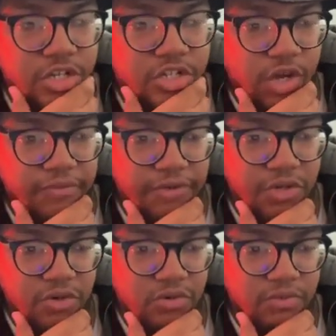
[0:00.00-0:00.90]
So I
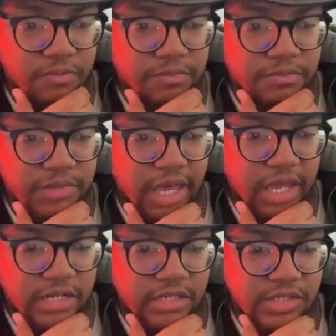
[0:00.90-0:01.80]
feel
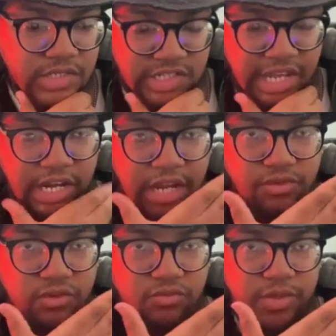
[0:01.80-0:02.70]
that since I
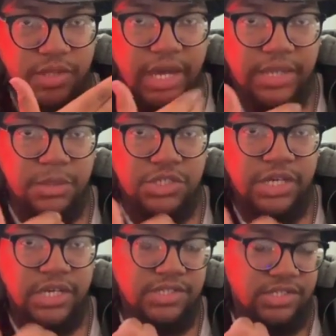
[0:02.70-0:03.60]
never really got the
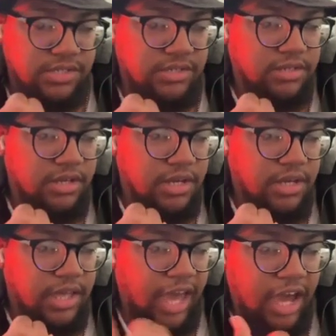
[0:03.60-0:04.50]
chance to
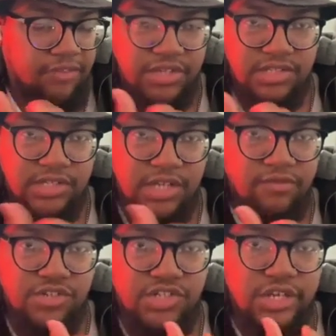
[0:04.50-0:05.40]
have these
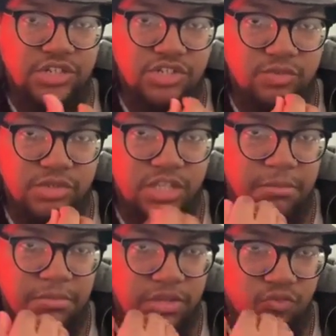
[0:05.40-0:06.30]
conversations with
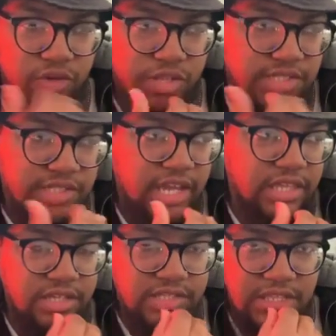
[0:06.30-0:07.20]
them, really say
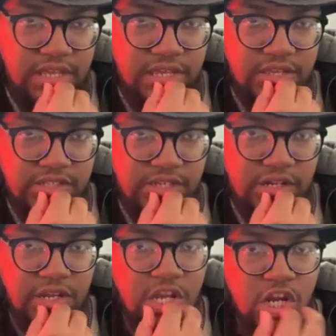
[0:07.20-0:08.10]
these things,
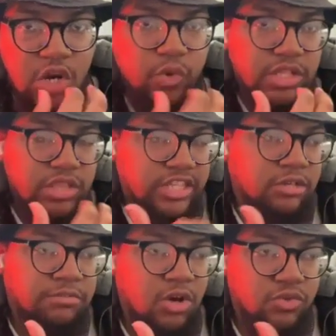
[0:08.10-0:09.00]
and really let
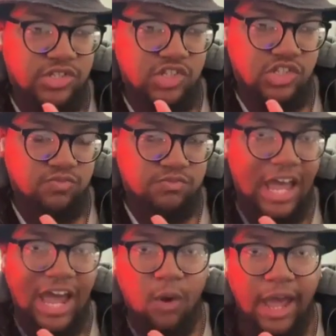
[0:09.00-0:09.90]
them know this is
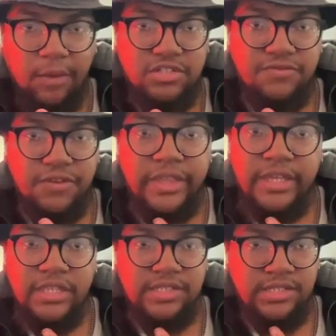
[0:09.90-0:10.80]
how I was
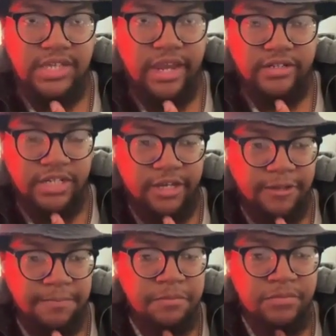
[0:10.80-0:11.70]
feeling this entire
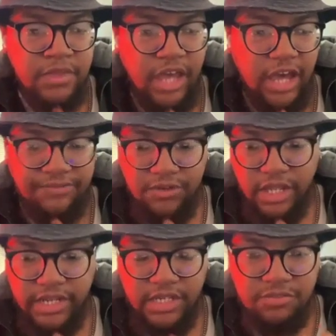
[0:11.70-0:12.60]
time, I feel
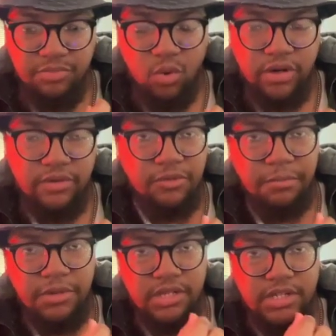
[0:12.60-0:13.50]
like it's important for
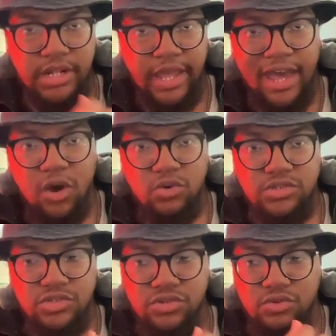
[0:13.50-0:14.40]
me now
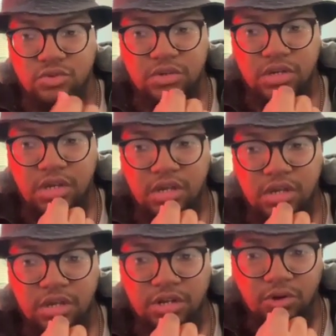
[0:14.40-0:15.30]
to,
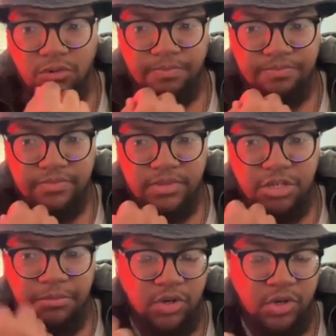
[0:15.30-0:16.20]
you know,
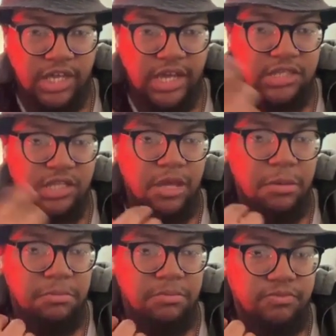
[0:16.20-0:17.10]
communicate
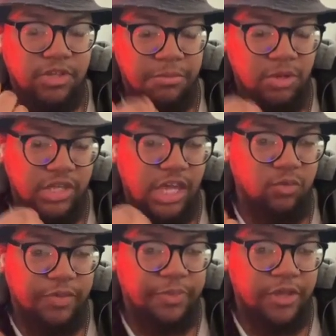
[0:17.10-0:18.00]

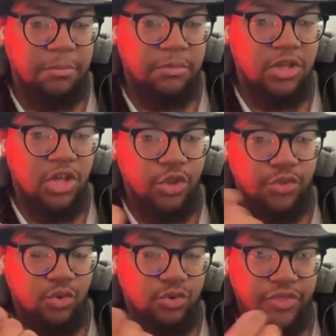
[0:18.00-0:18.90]
with them
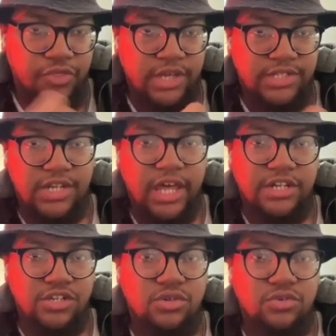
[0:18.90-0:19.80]
through the things that I
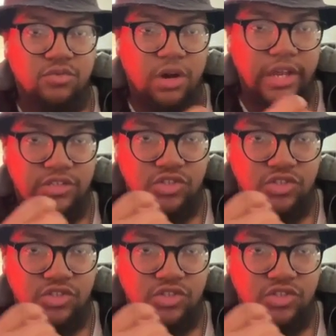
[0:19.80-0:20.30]
do, right?